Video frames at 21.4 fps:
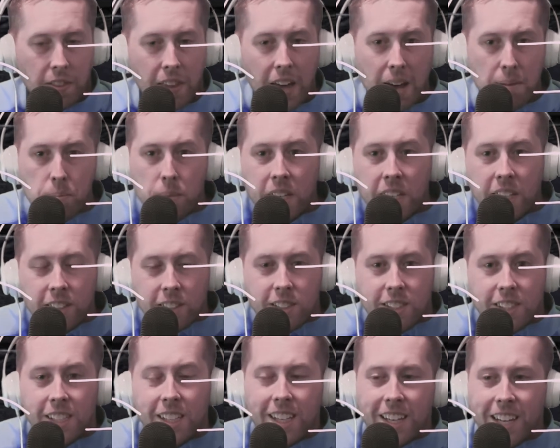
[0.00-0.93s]
That
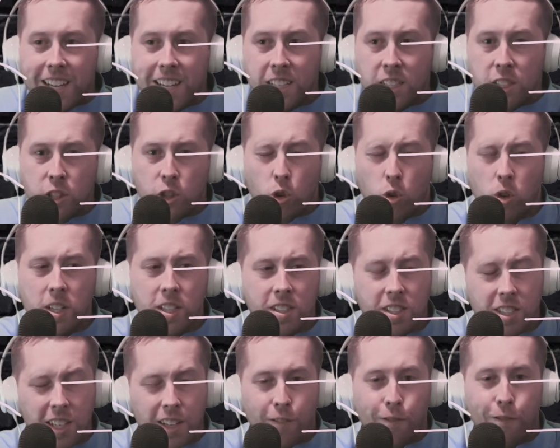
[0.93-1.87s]
means the
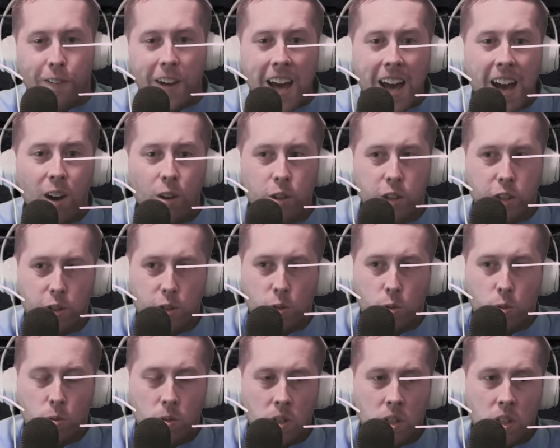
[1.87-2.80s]
intrinsic
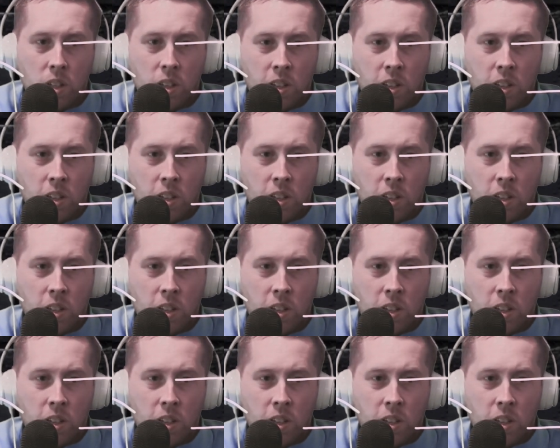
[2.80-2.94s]
value